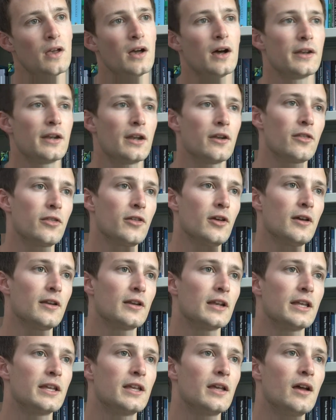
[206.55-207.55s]
And then
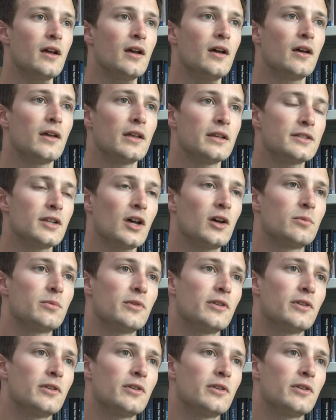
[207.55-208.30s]
thirdly, it's hoped